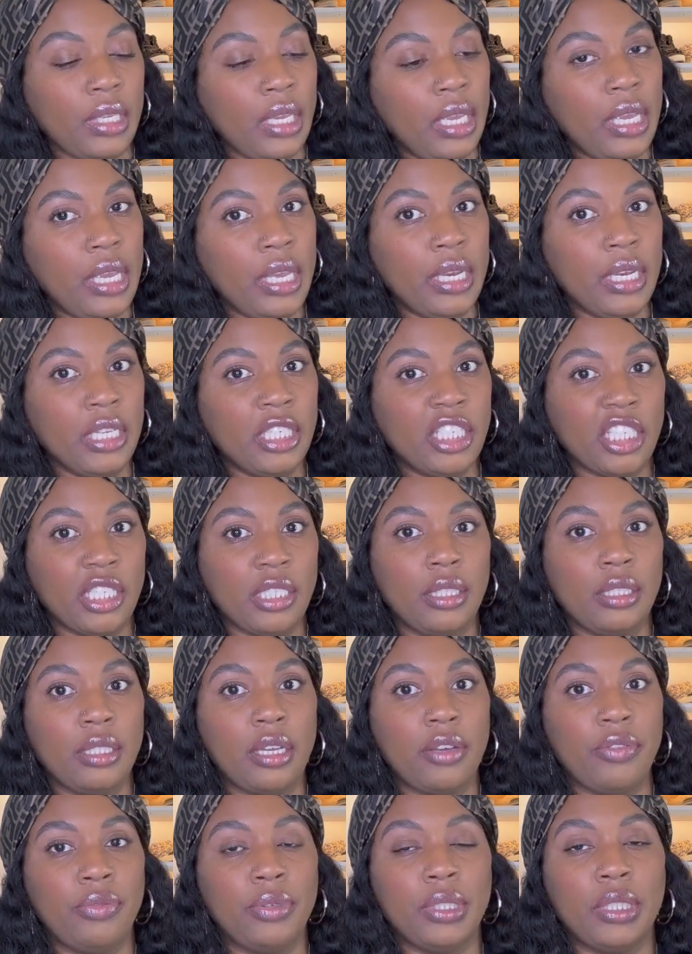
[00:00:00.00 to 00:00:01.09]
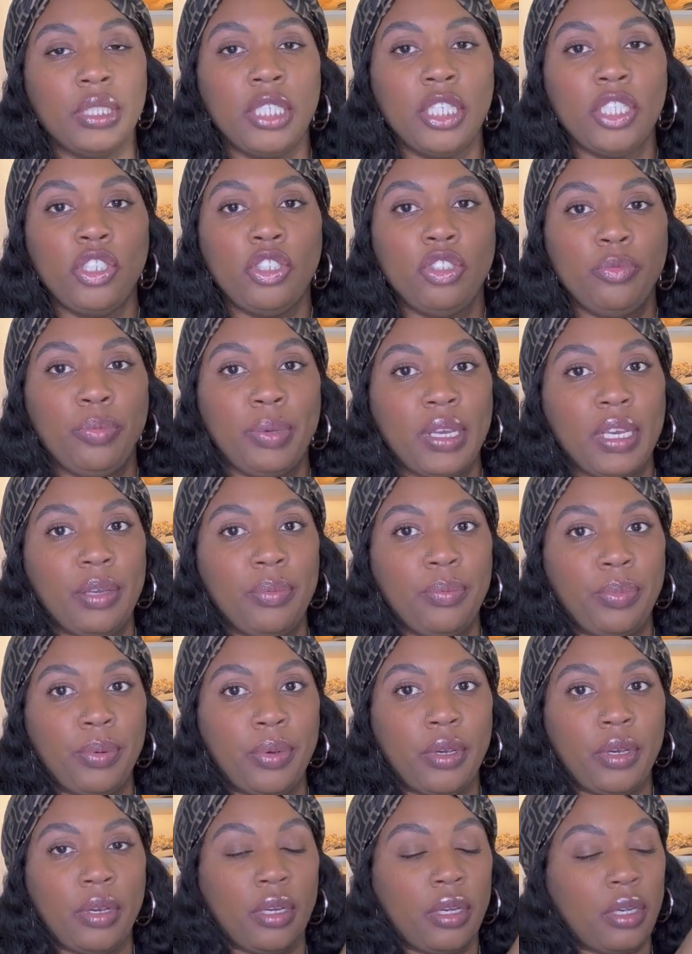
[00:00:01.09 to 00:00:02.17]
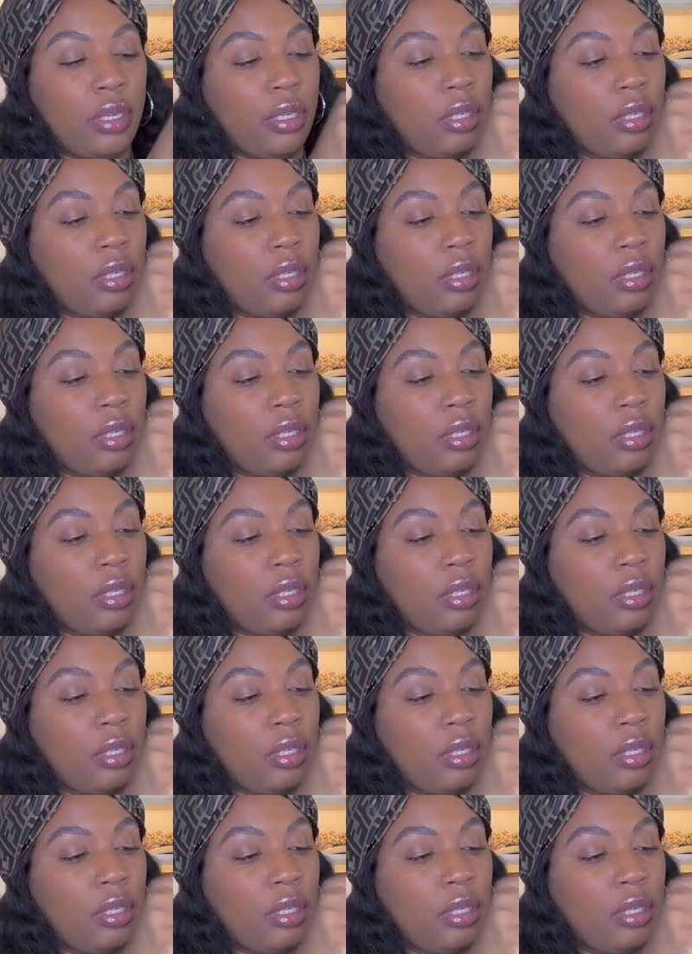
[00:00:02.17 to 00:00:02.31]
And it's just stuffed with tissue paper.